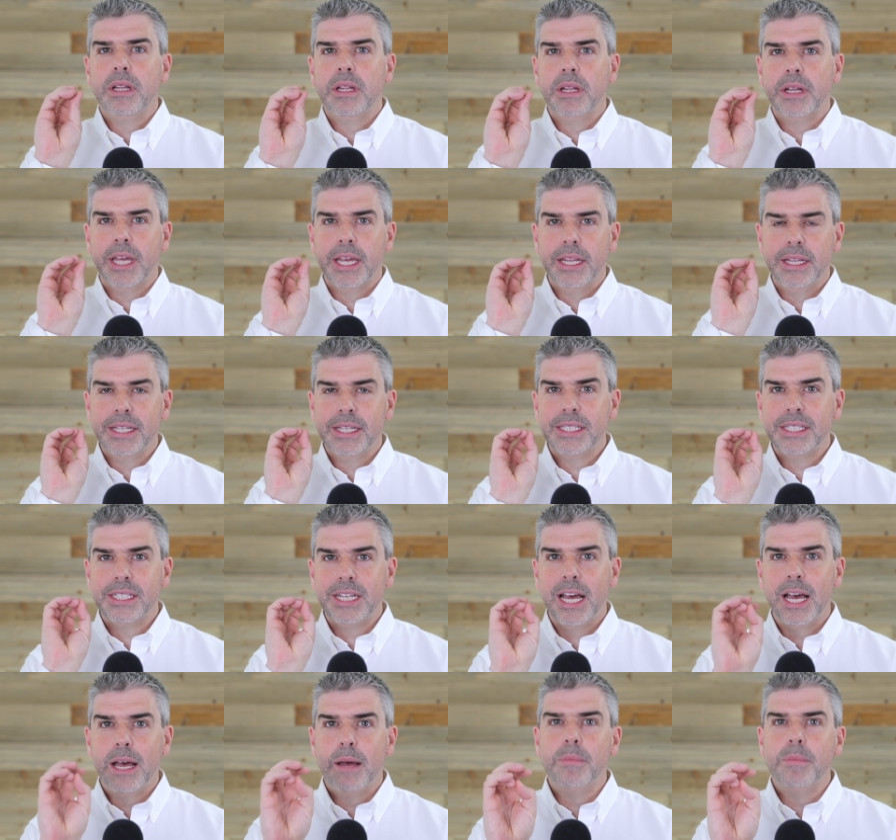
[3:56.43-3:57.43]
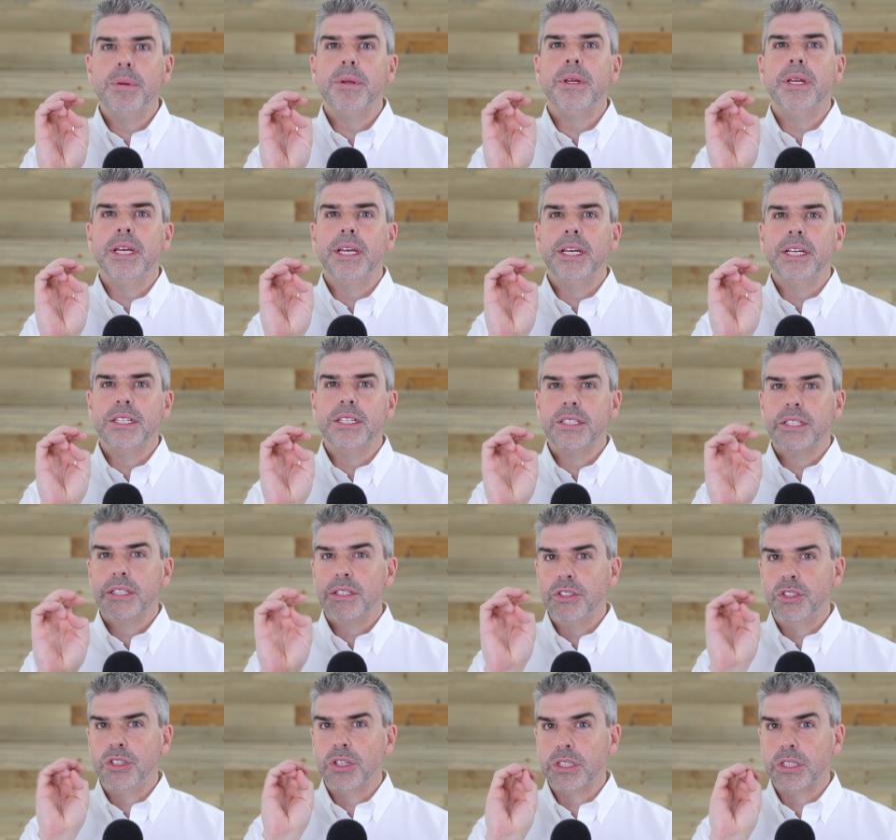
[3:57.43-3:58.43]
Okay, this tab is
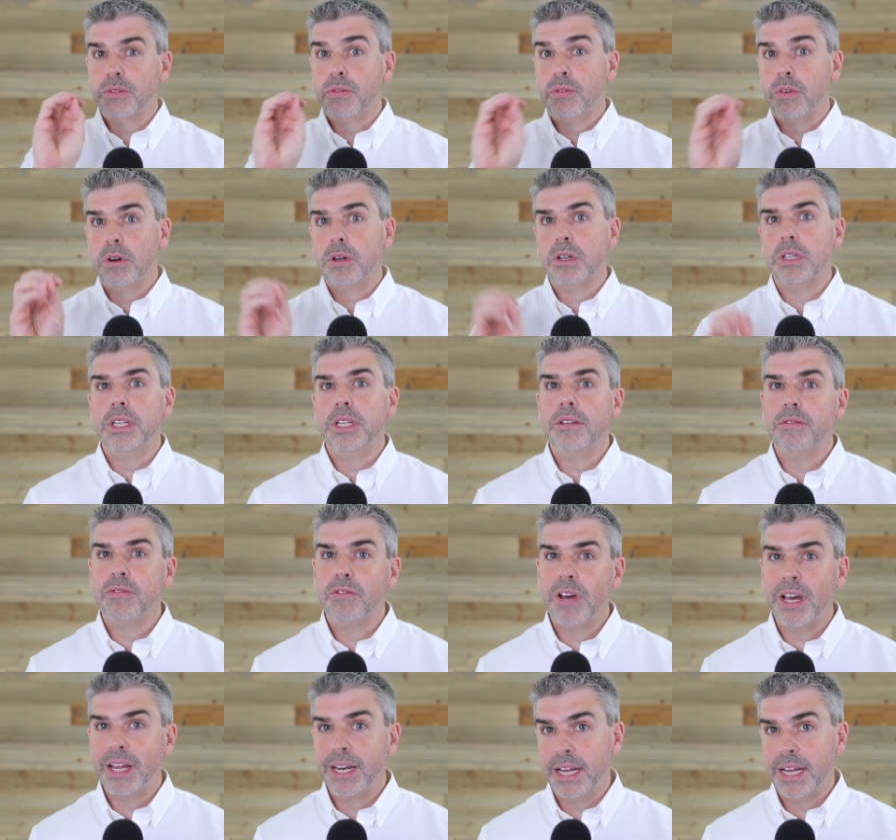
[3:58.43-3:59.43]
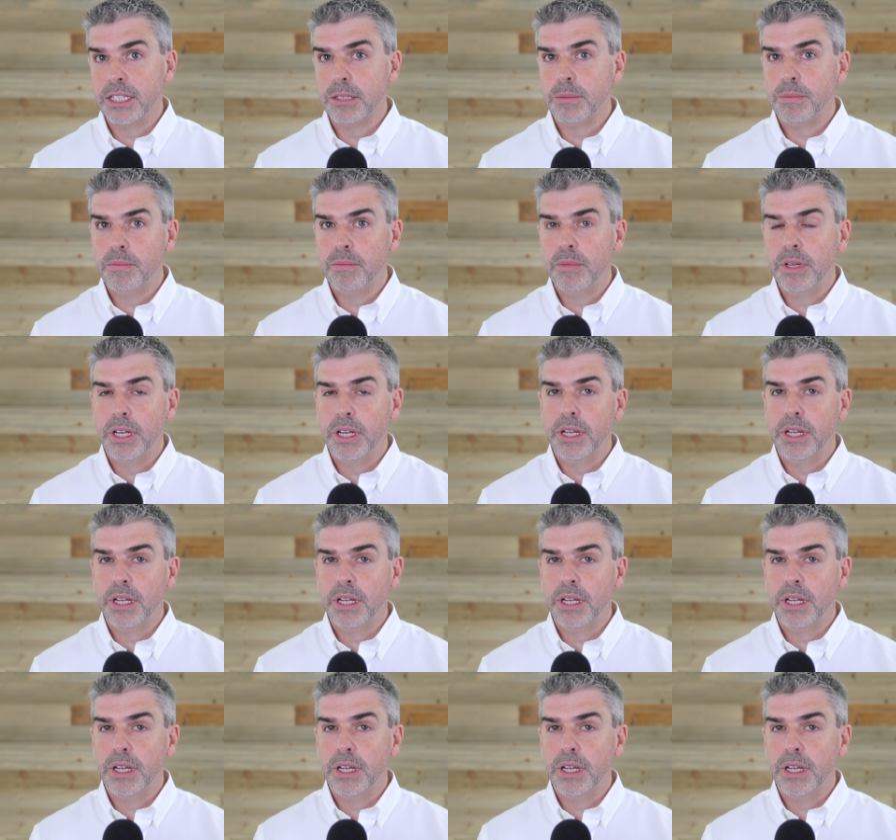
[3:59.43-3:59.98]
just for the finance uh,